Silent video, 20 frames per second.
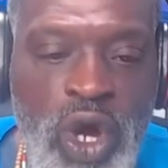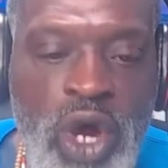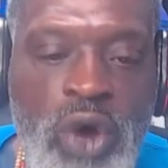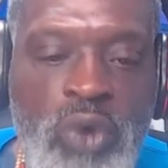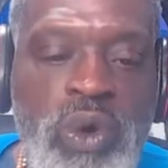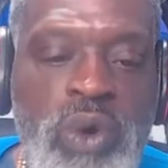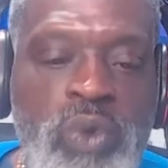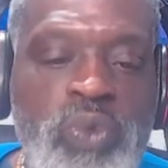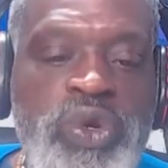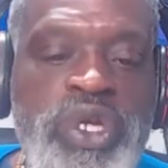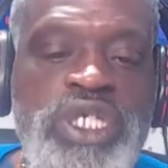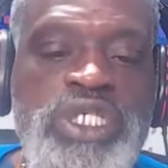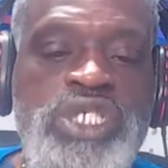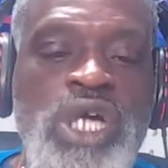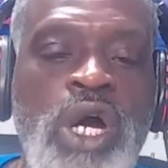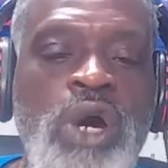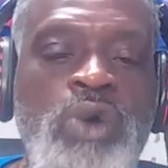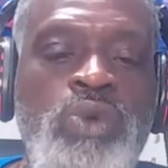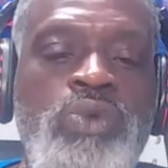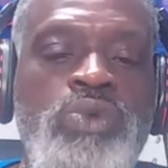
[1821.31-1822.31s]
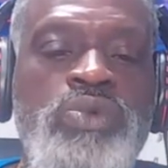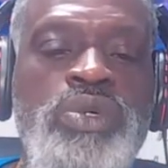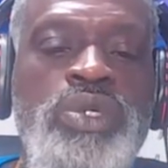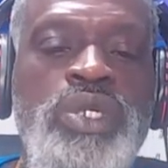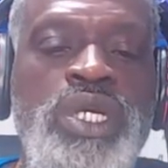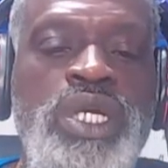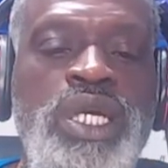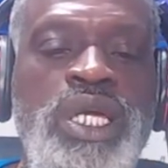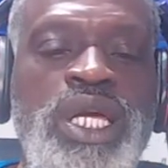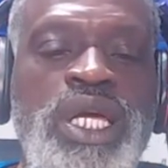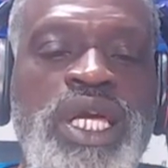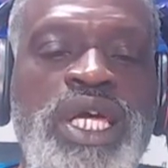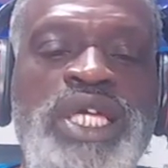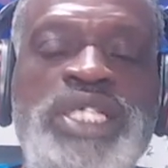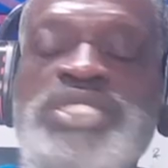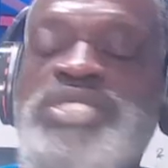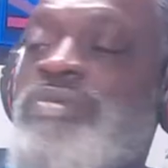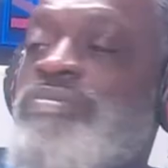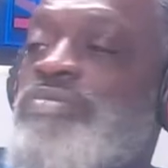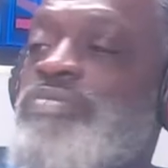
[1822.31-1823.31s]
When we don't,
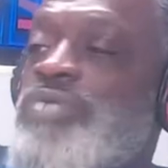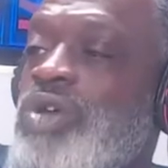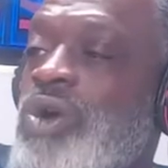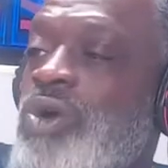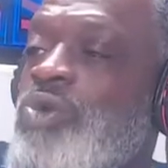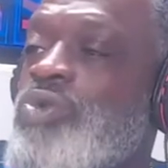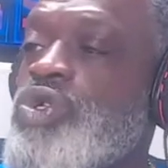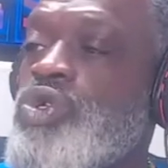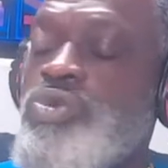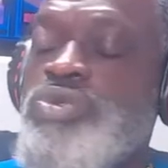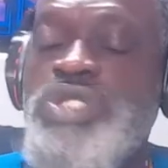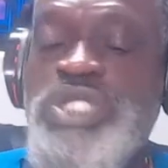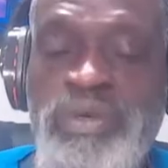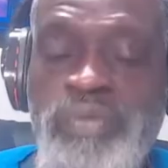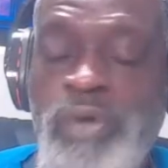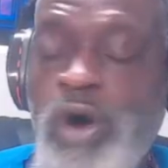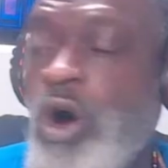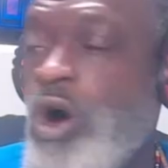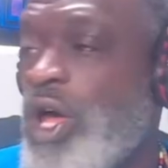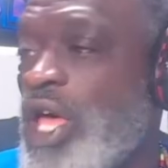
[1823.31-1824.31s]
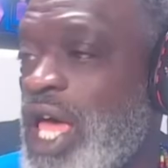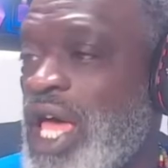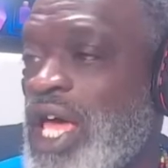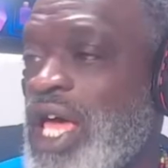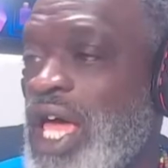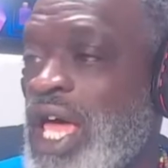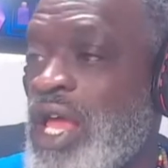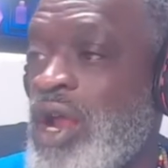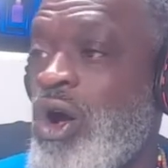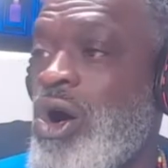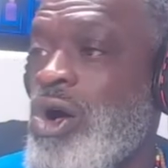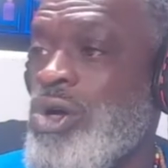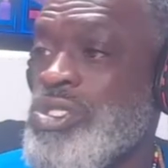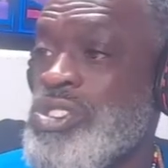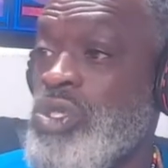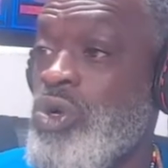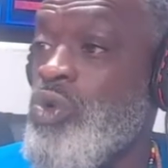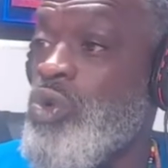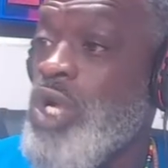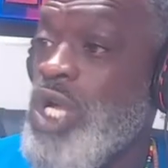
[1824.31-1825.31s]
it's of no use of all, at, at all.
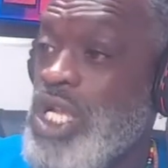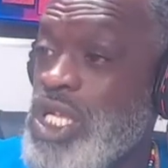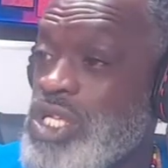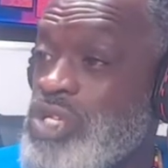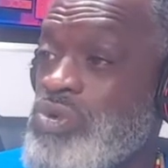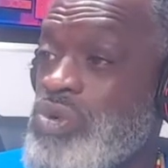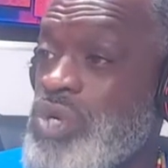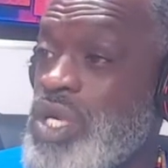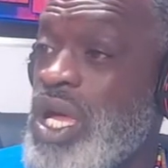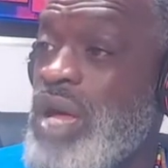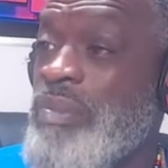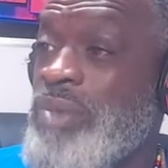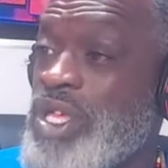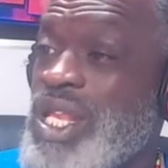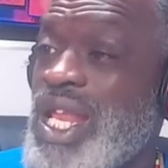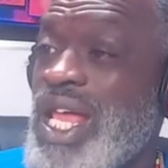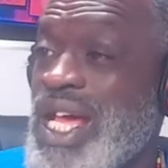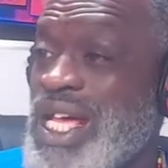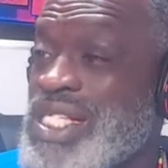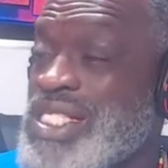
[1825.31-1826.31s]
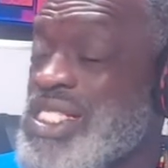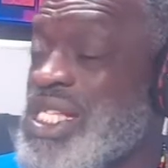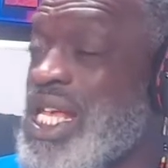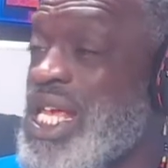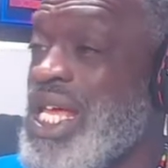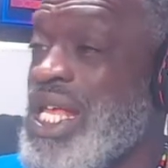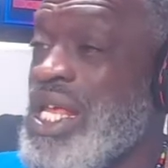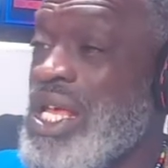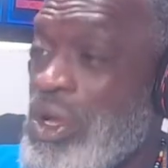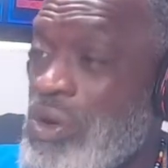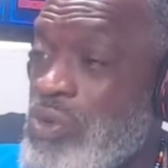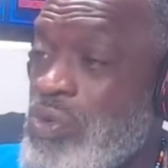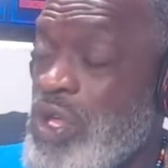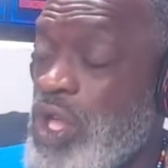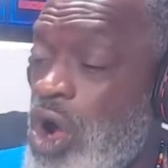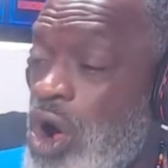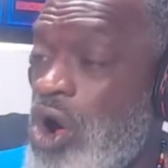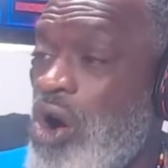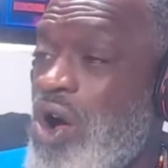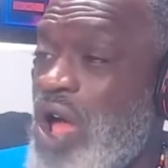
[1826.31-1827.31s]
So you, I mean, like I said, we
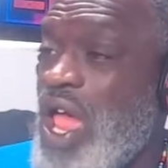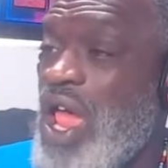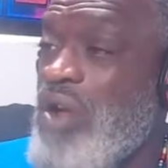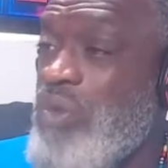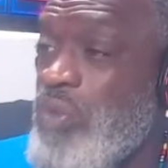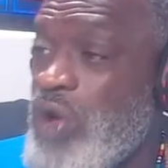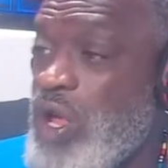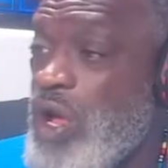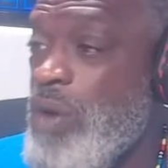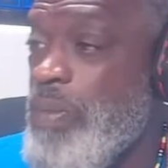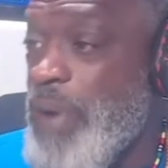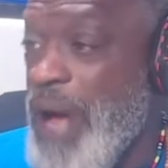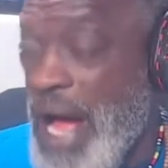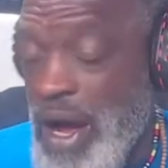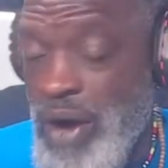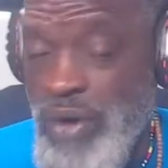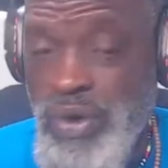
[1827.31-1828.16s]
all have willpower,